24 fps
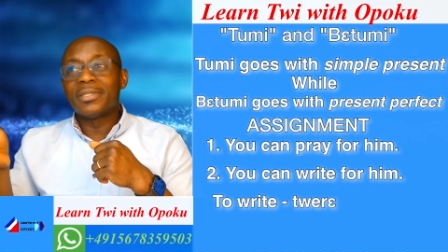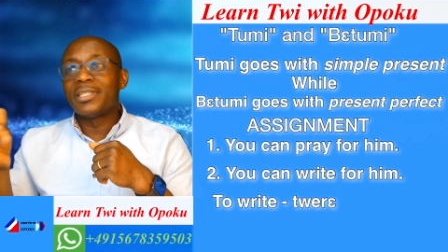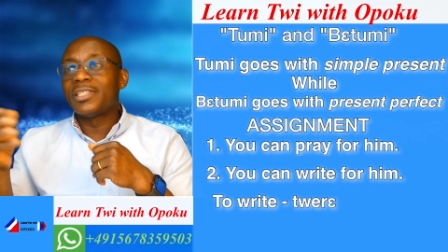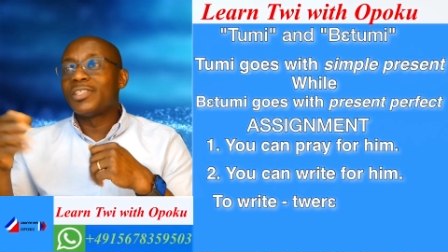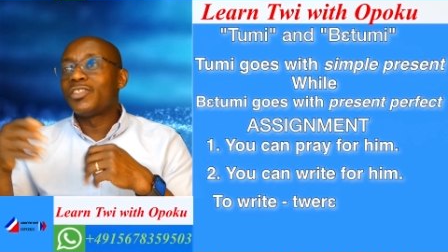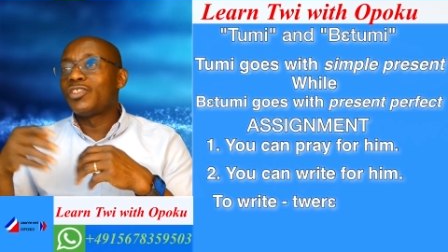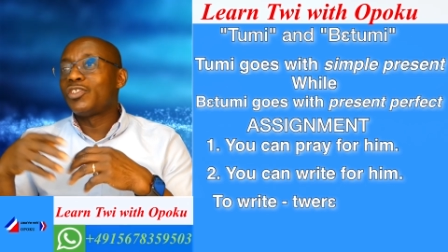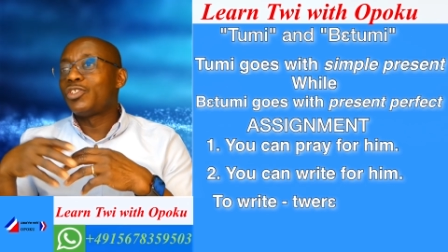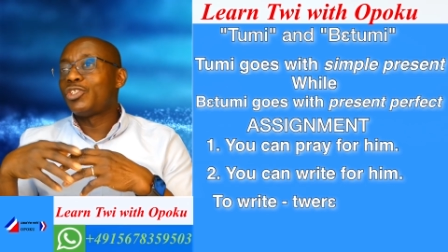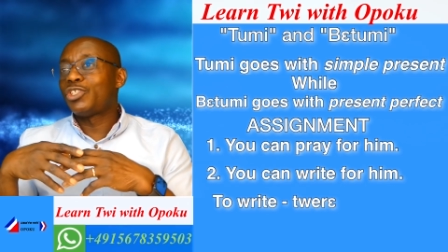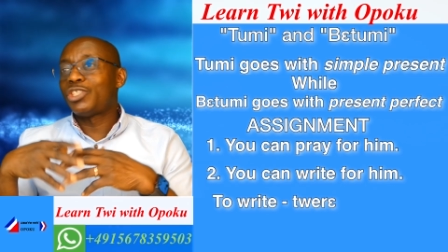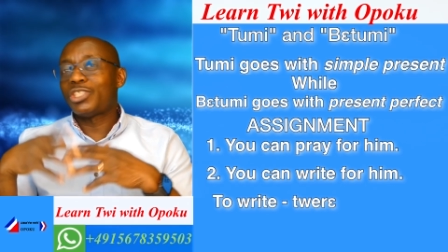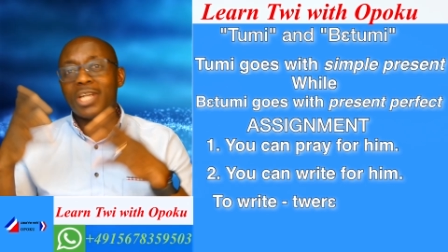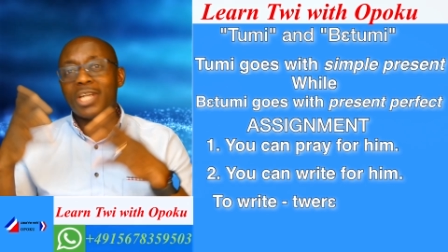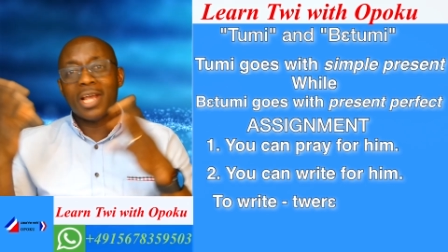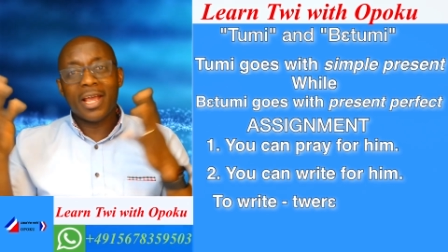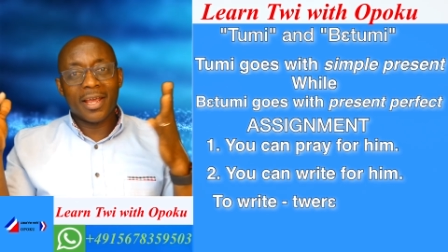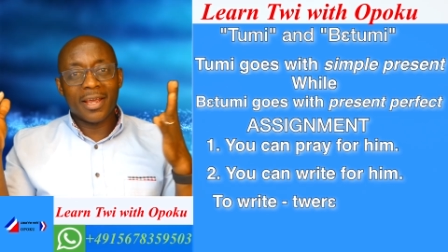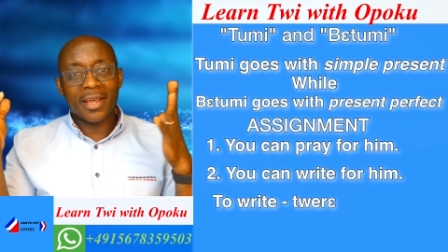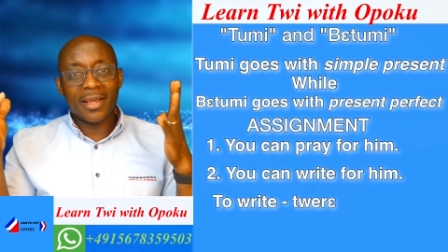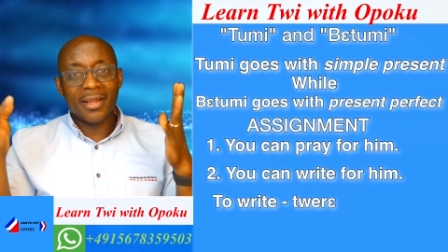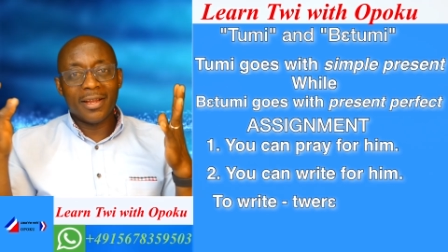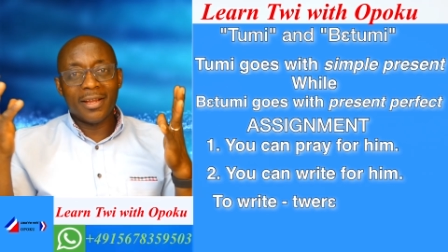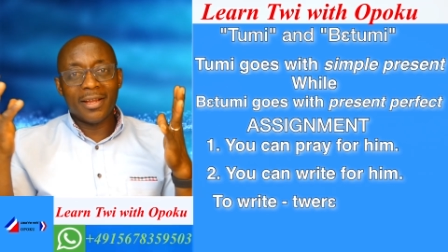Share,
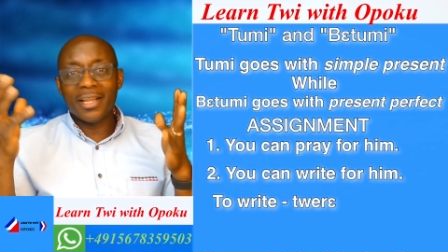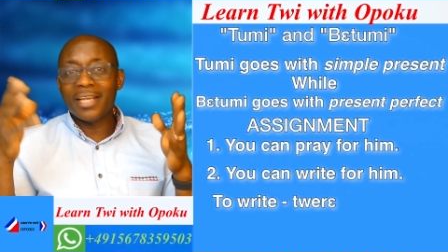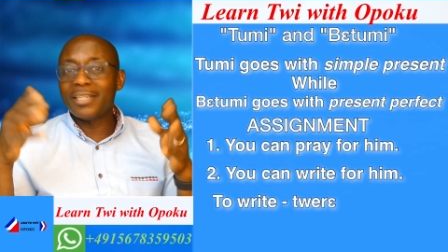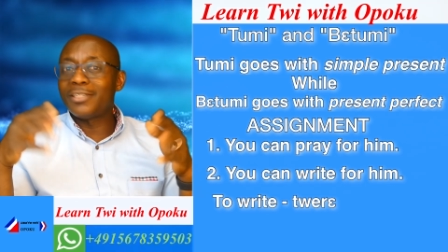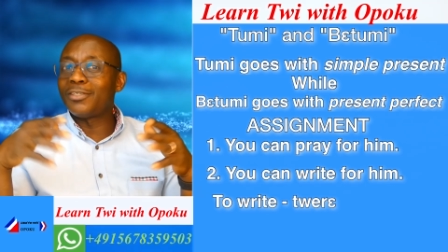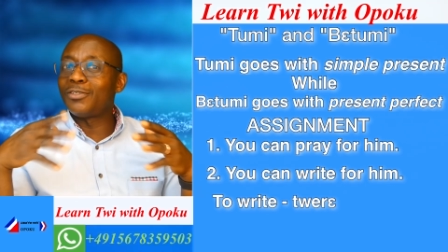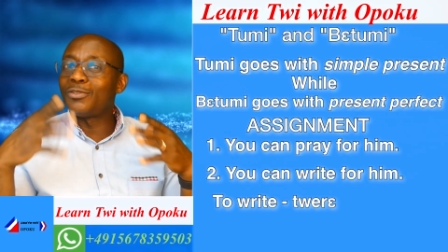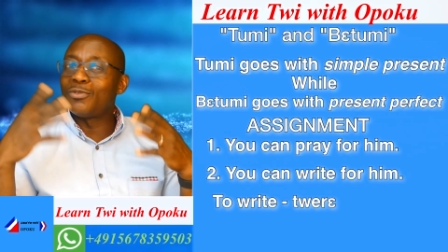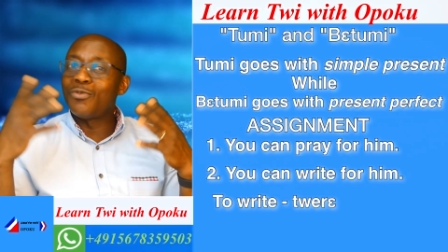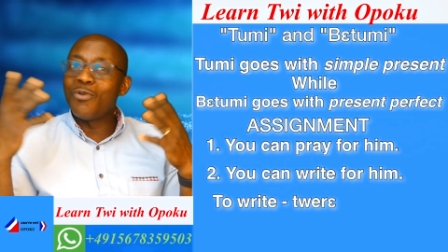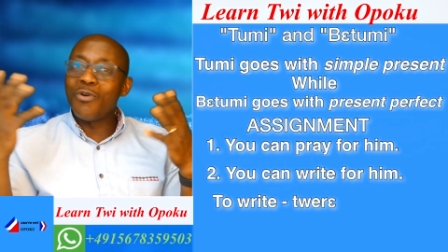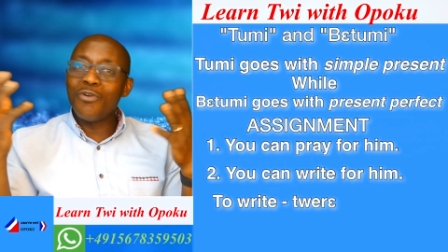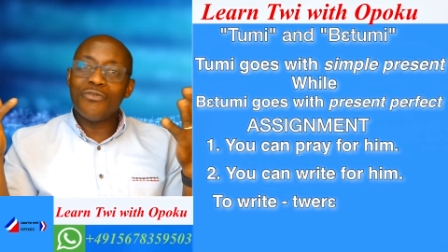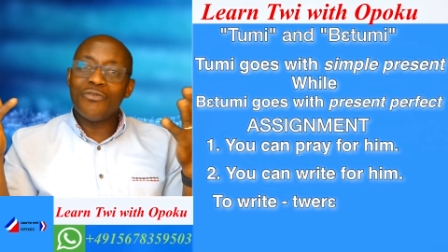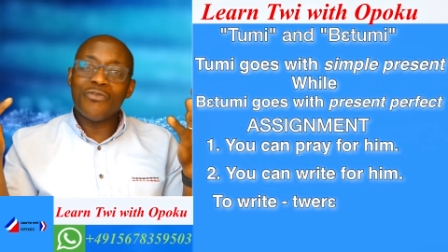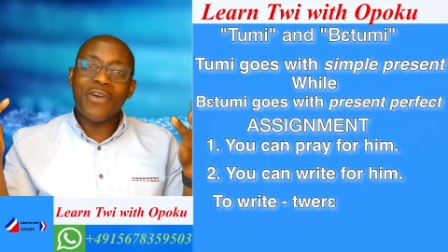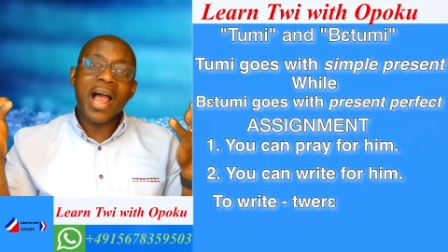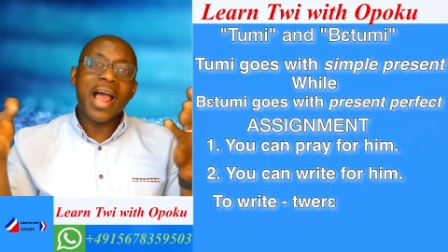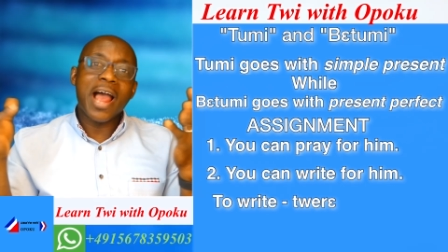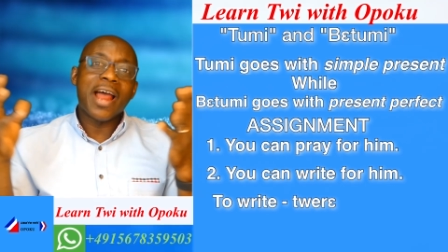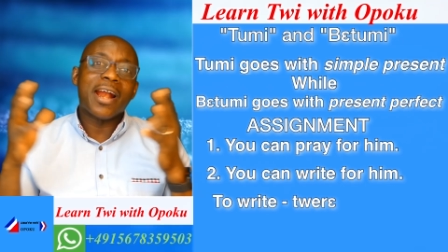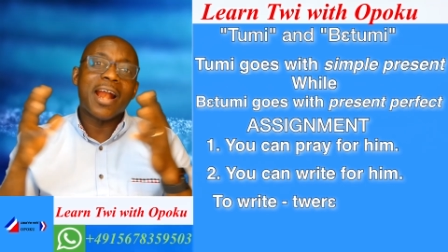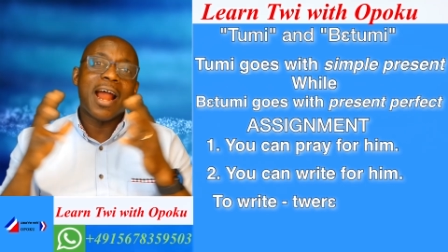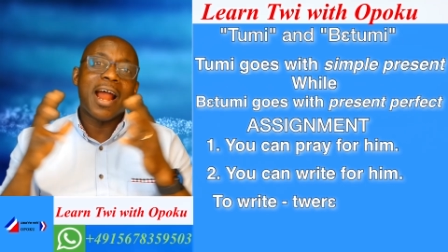let it go
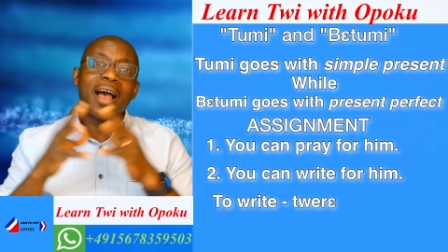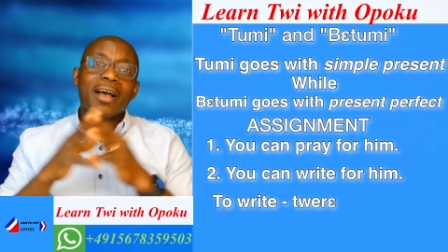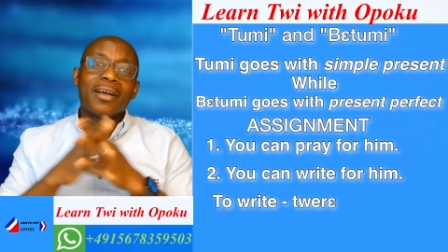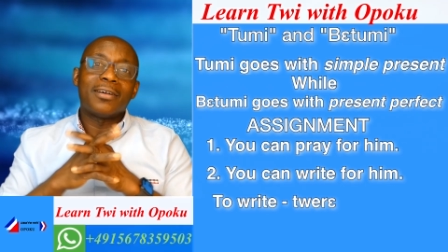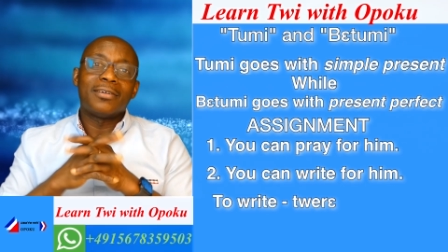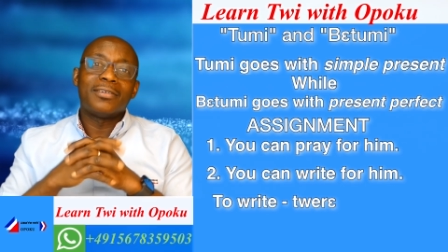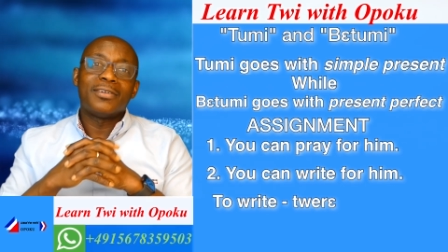viral